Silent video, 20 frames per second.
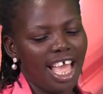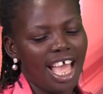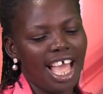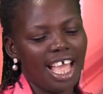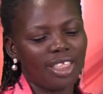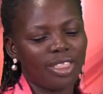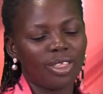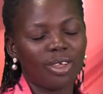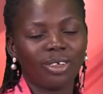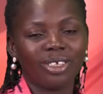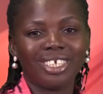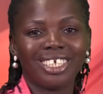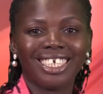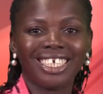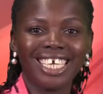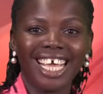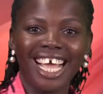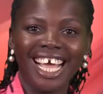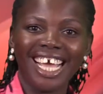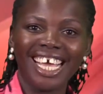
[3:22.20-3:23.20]
I taught
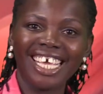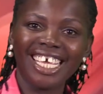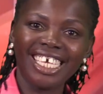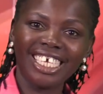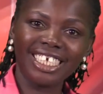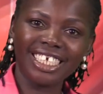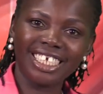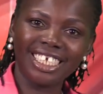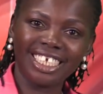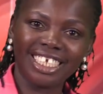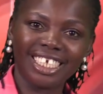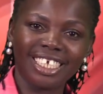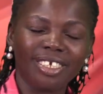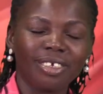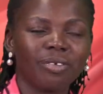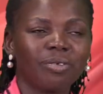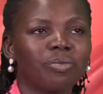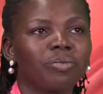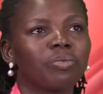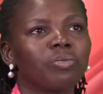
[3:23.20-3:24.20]
science.
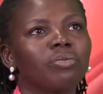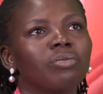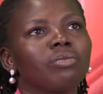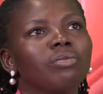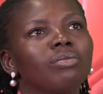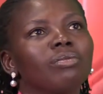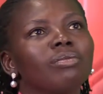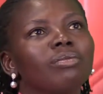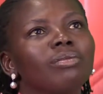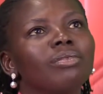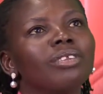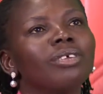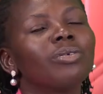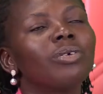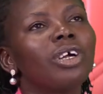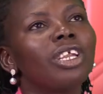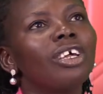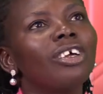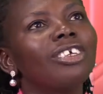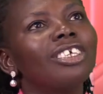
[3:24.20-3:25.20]

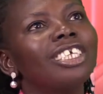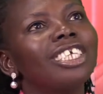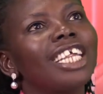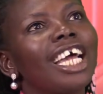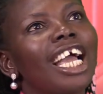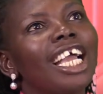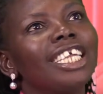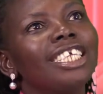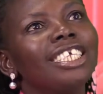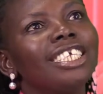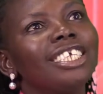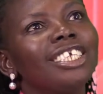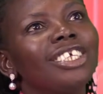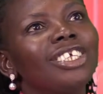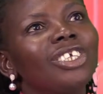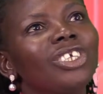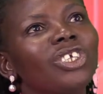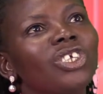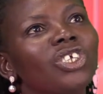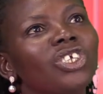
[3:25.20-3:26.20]
What else did I
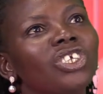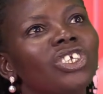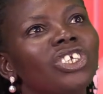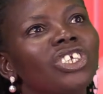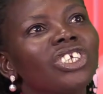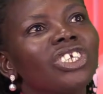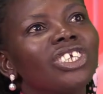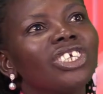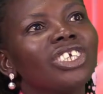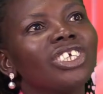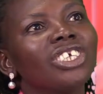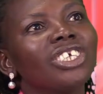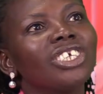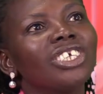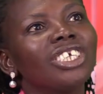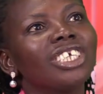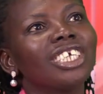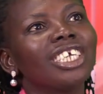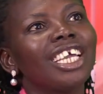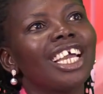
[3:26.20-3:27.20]
teach?
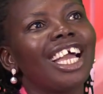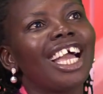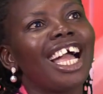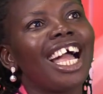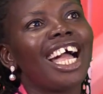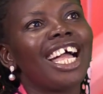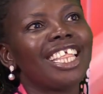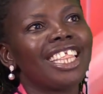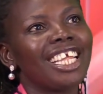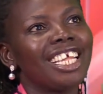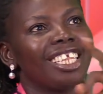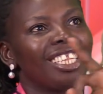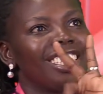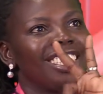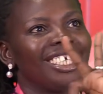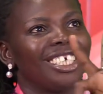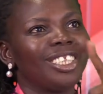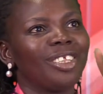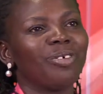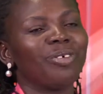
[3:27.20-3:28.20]
I think
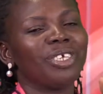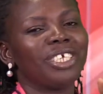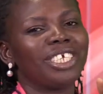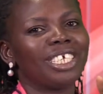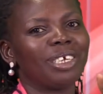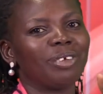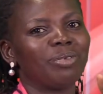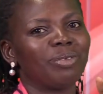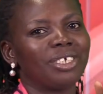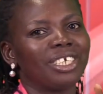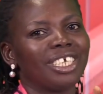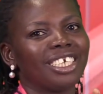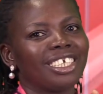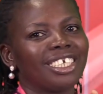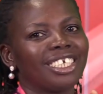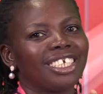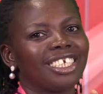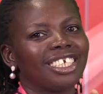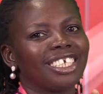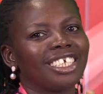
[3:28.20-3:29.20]
these 3
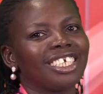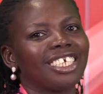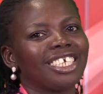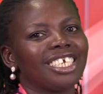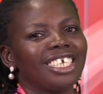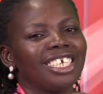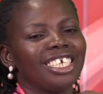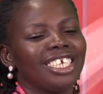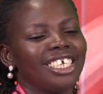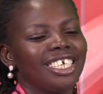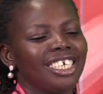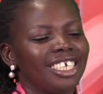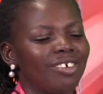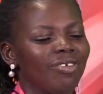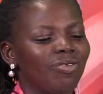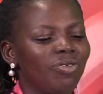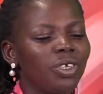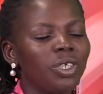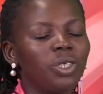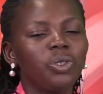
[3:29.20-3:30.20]
subjects,
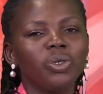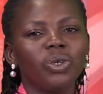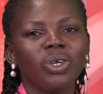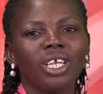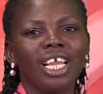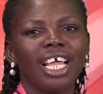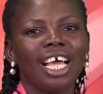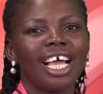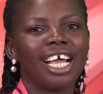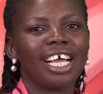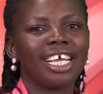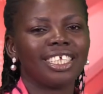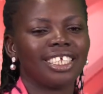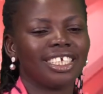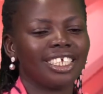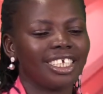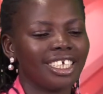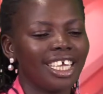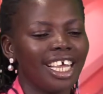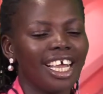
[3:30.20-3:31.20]
visual art,
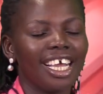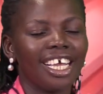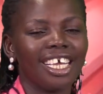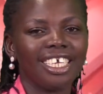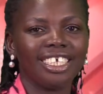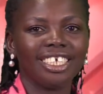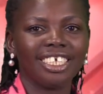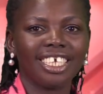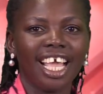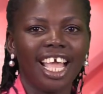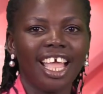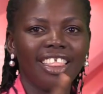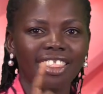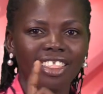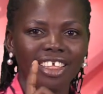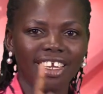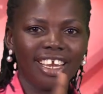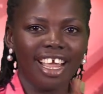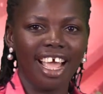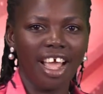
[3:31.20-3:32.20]
science, and
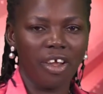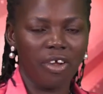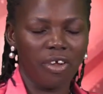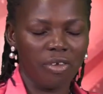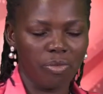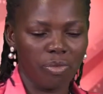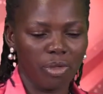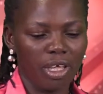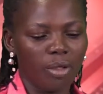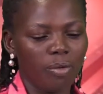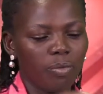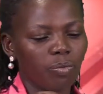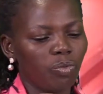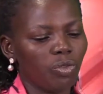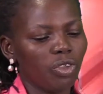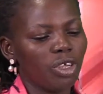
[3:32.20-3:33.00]
then RME.